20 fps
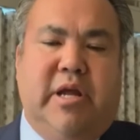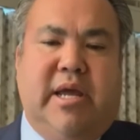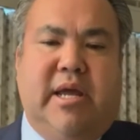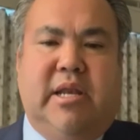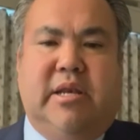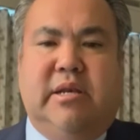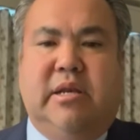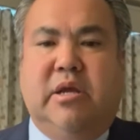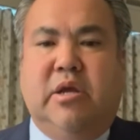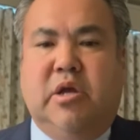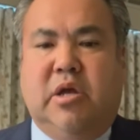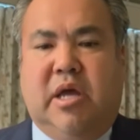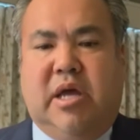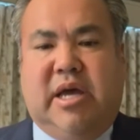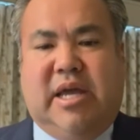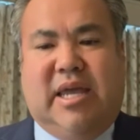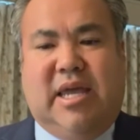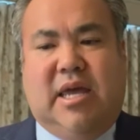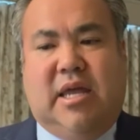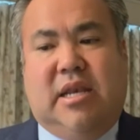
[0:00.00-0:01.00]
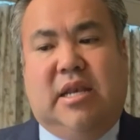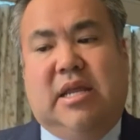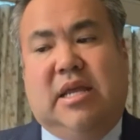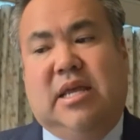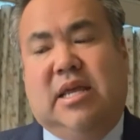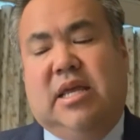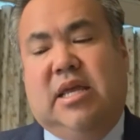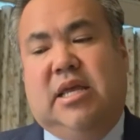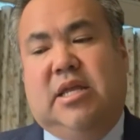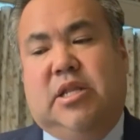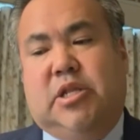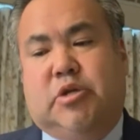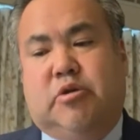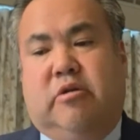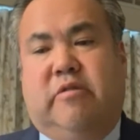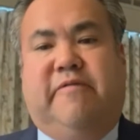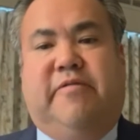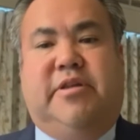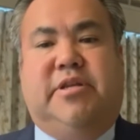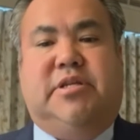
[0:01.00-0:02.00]
And again, in sort
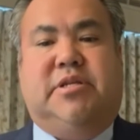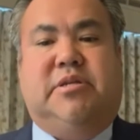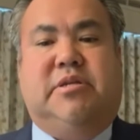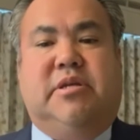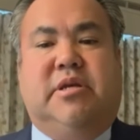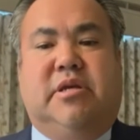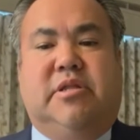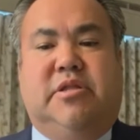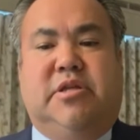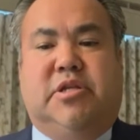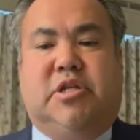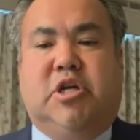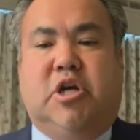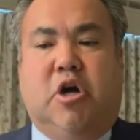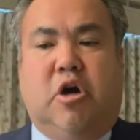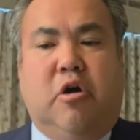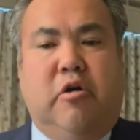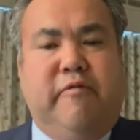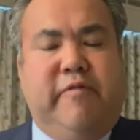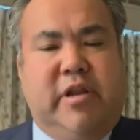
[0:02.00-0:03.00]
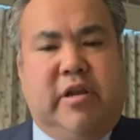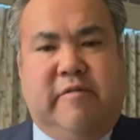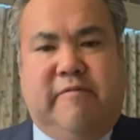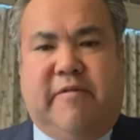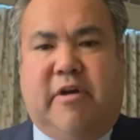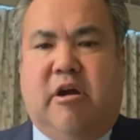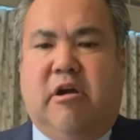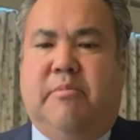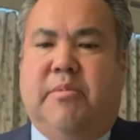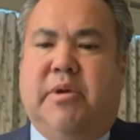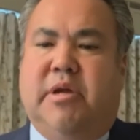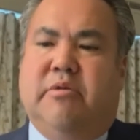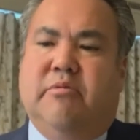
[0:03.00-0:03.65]
of this COVID environment,